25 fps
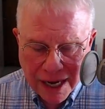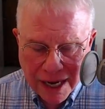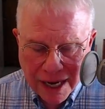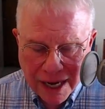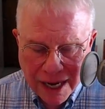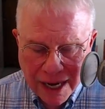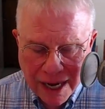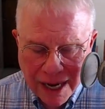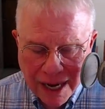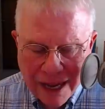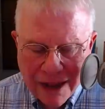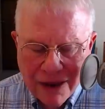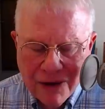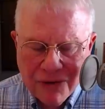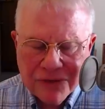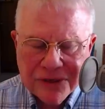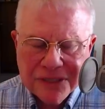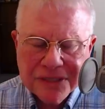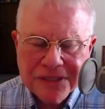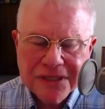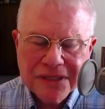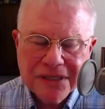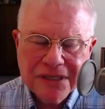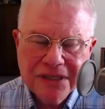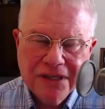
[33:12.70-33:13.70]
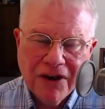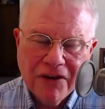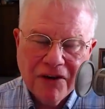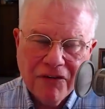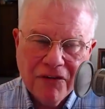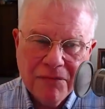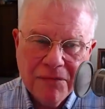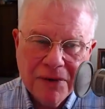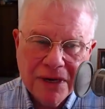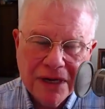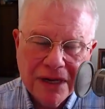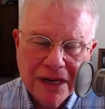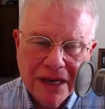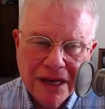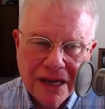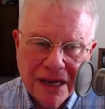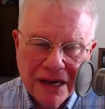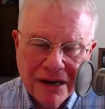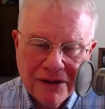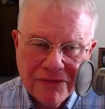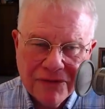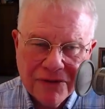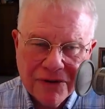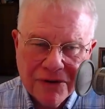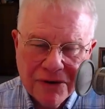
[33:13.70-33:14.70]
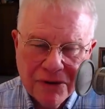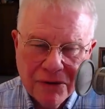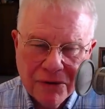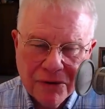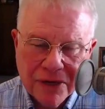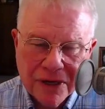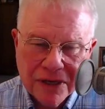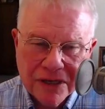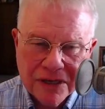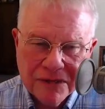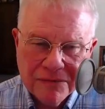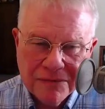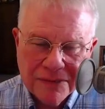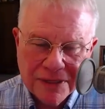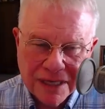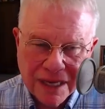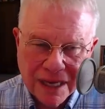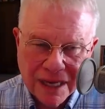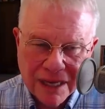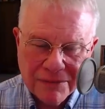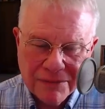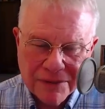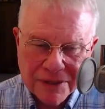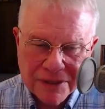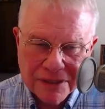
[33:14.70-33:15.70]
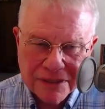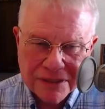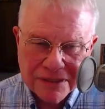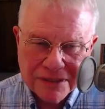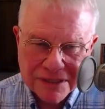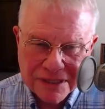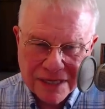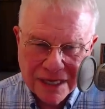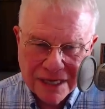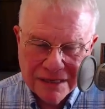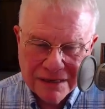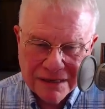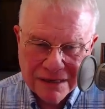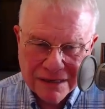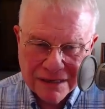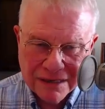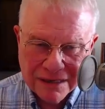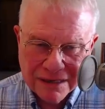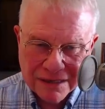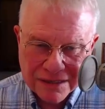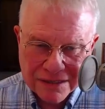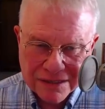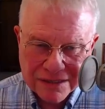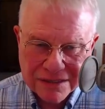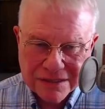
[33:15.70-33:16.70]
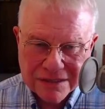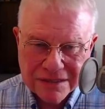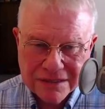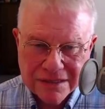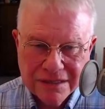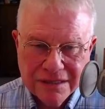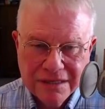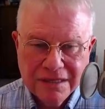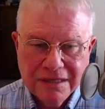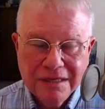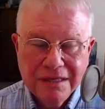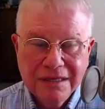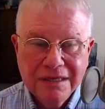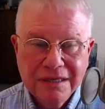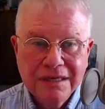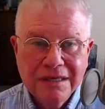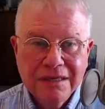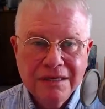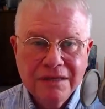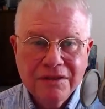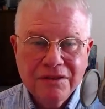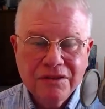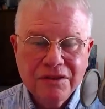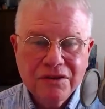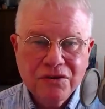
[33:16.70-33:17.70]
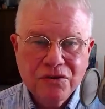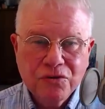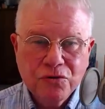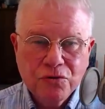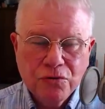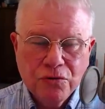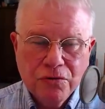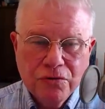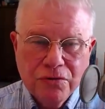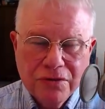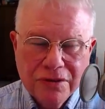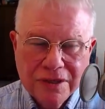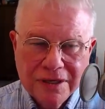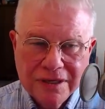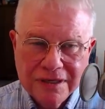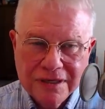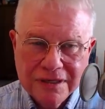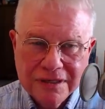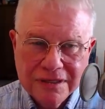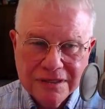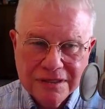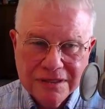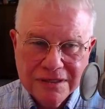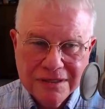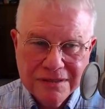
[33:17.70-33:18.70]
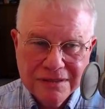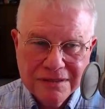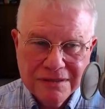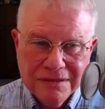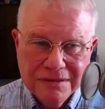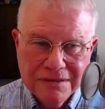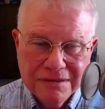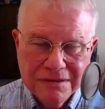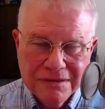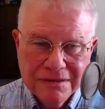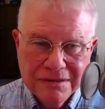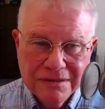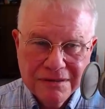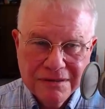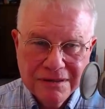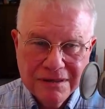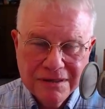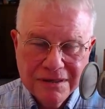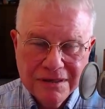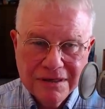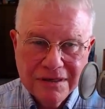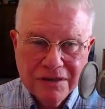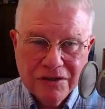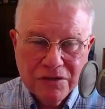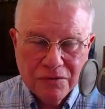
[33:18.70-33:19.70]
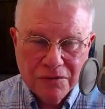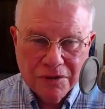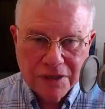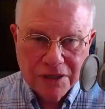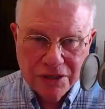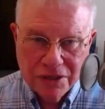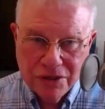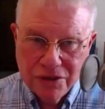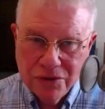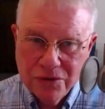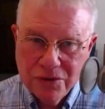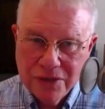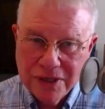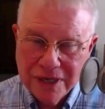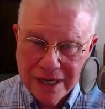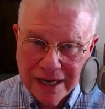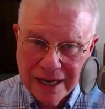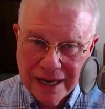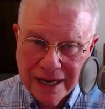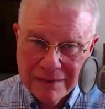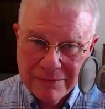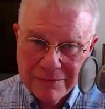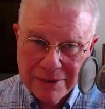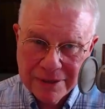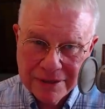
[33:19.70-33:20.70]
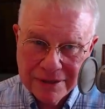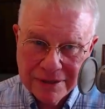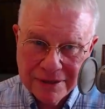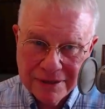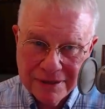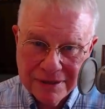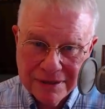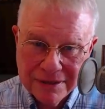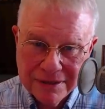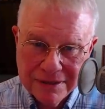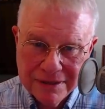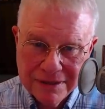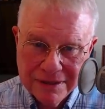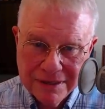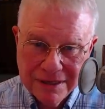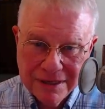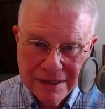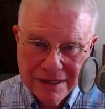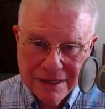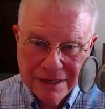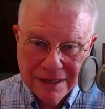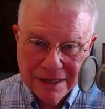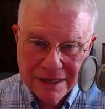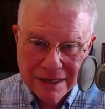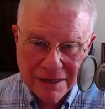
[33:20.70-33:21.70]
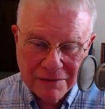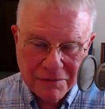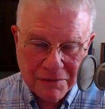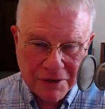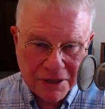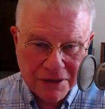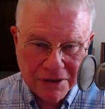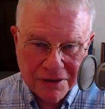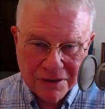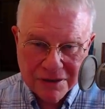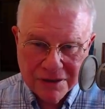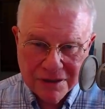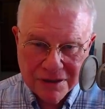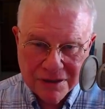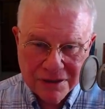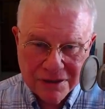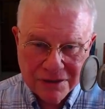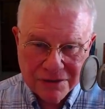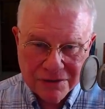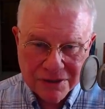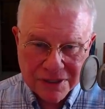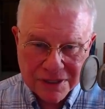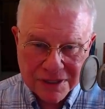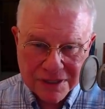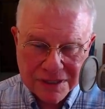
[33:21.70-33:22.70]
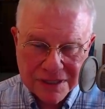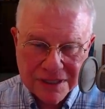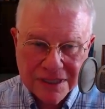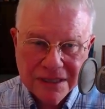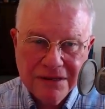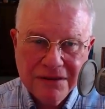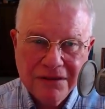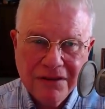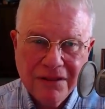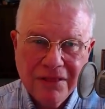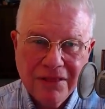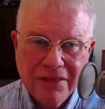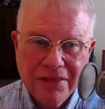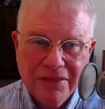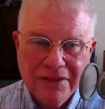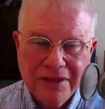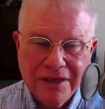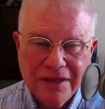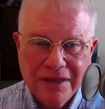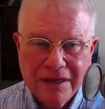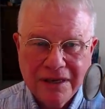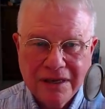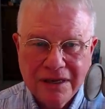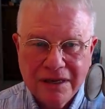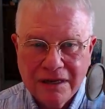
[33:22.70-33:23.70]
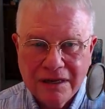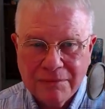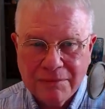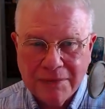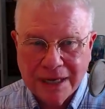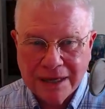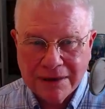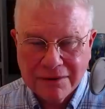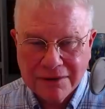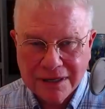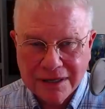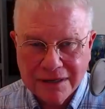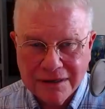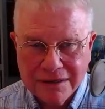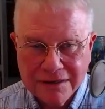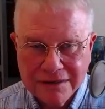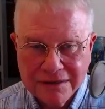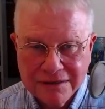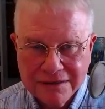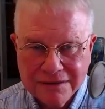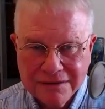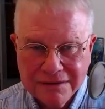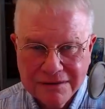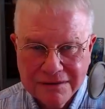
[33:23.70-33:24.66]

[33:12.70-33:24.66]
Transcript: how is the government ever going to be able to say to us, the truth is, we knew it happened, and we couldn't do a single thing about it?